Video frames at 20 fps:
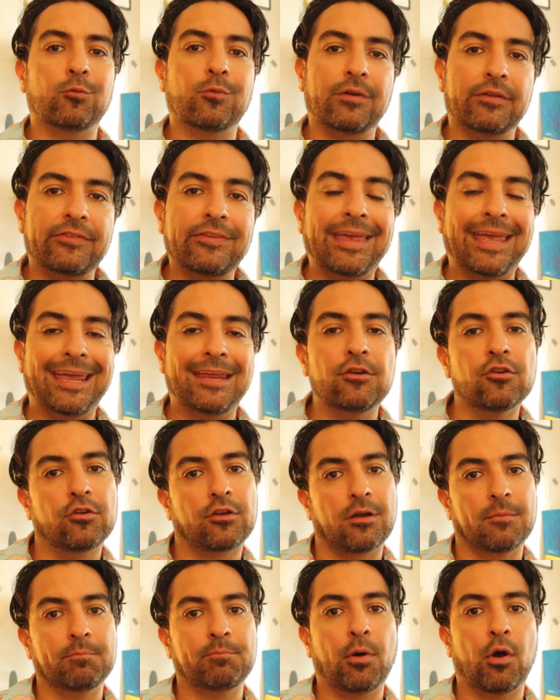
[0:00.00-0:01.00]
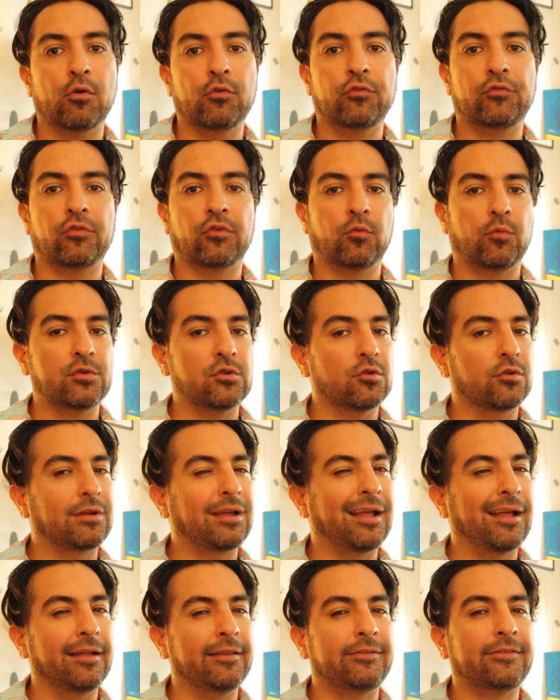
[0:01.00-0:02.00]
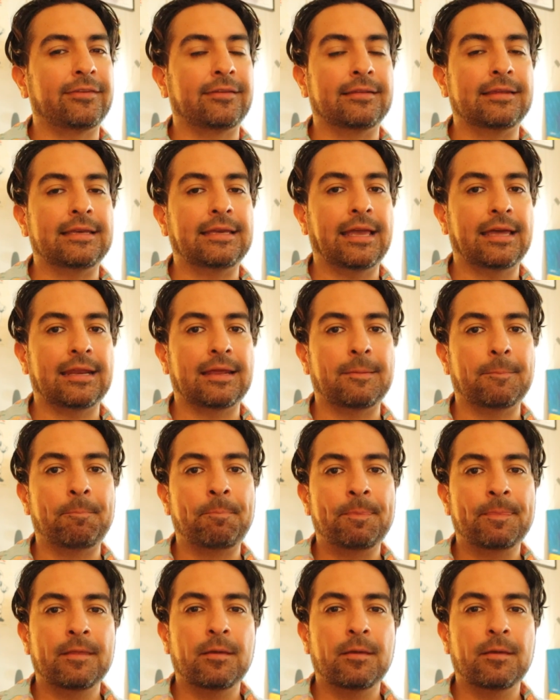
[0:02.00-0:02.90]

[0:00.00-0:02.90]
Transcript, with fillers: retain your composure when you're constantly getting